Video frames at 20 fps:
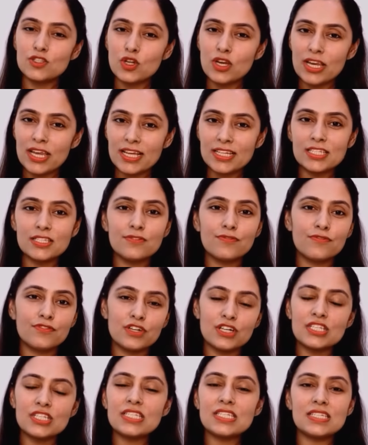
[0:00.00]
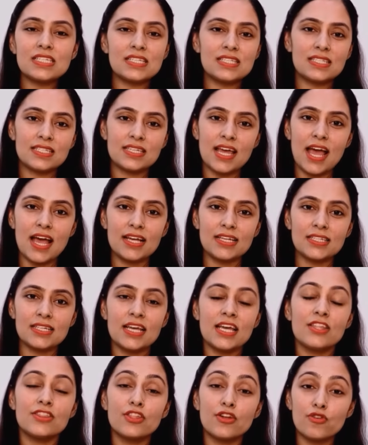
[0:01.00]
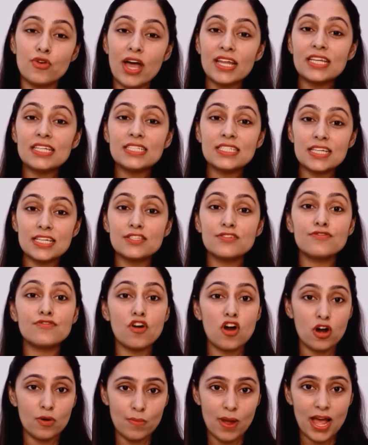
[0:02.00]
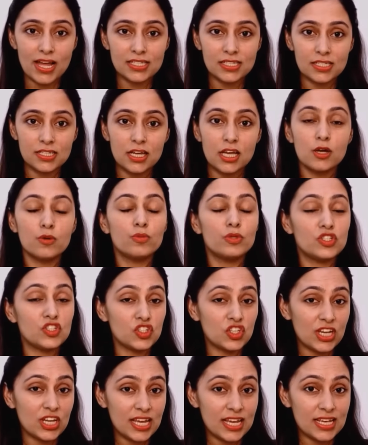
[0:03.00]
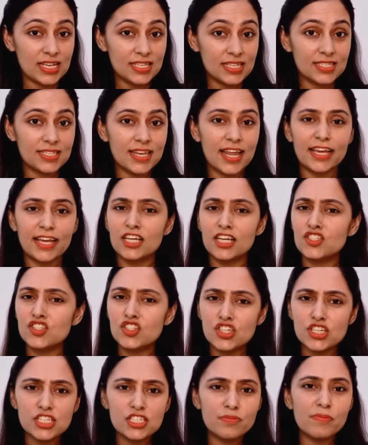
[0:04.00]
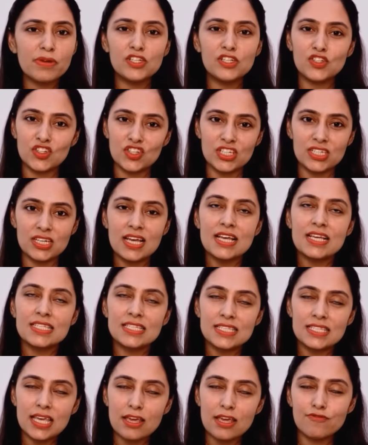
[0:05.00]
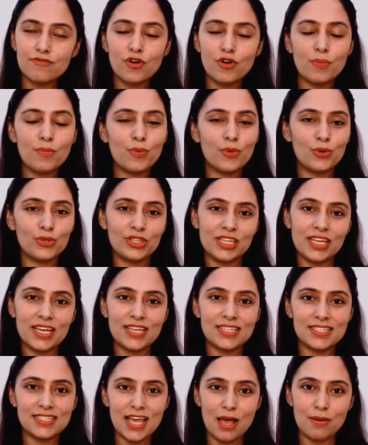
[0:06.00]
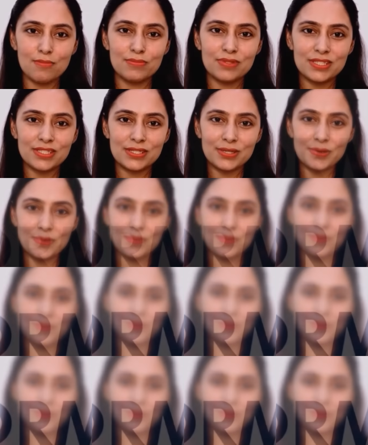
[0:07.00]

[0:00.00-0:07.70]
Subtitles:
So let's first understand the writing test format, which is, like I just mentioned, same for both the exams.